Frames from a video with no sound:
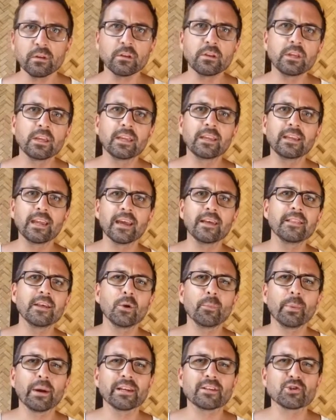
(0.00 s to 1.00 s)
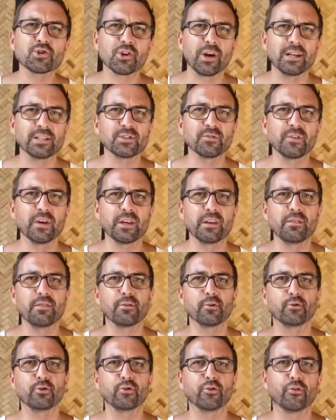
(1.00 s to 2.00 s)
Now you can get there by transferring
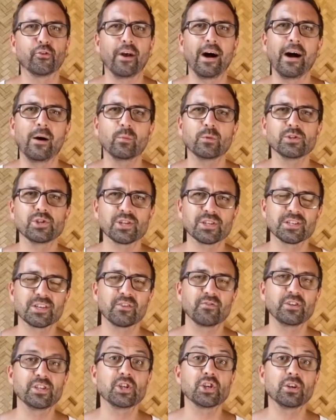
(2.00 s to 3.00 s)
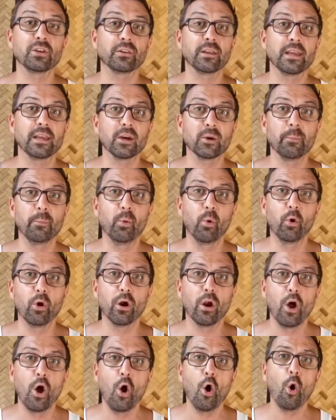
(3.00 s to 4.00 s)
through Trat, which is a regional
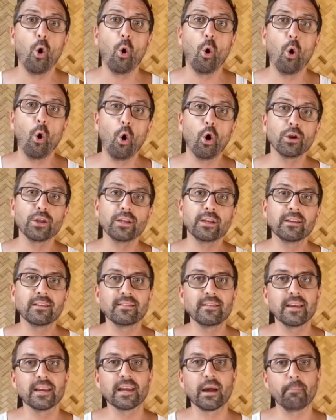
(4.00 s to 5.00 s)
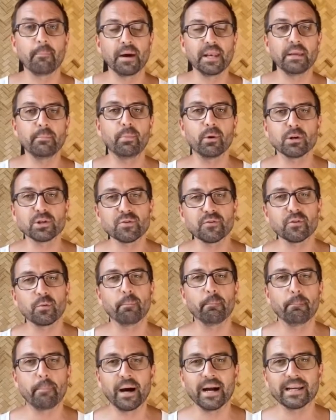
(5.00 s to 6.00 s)
airport, or you can take a minibus
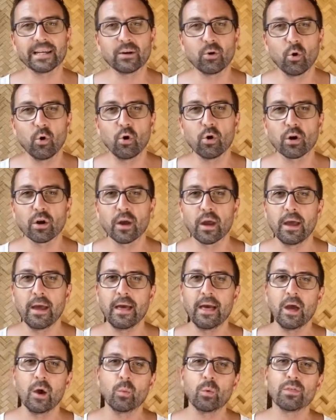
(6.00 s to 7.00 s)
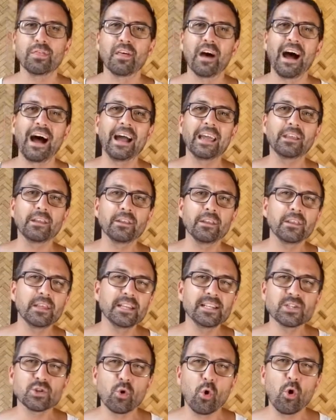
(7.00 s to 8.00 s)
from Bangkok. With either of
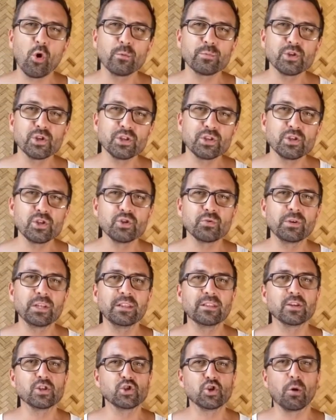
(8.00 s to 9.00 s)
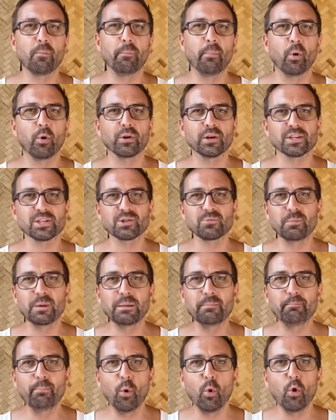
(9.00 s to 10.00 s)
these options you'll need to jump on a
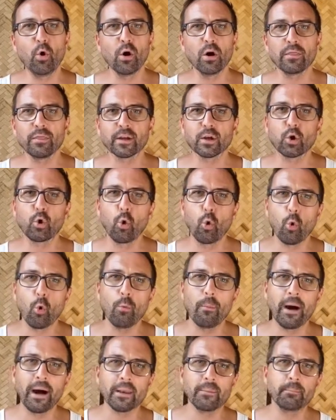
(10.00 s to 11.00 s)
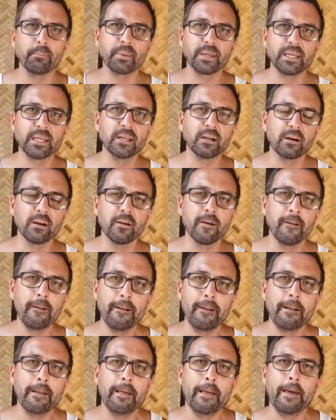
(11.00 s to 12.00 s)
speedboat at the Koh Chang Pier.
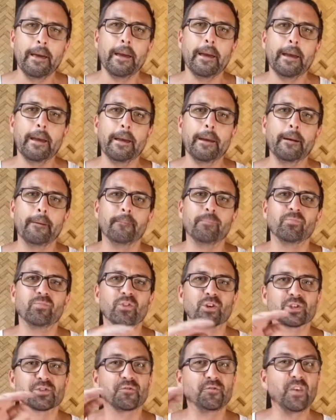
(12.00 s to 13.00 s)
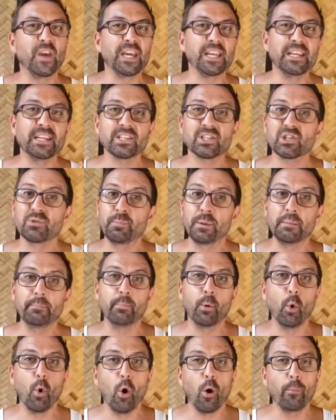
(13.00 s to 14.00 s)
There's various
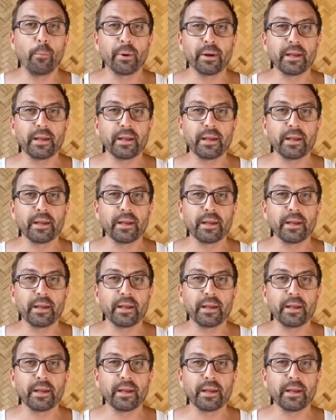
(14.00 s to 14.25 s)
speedboat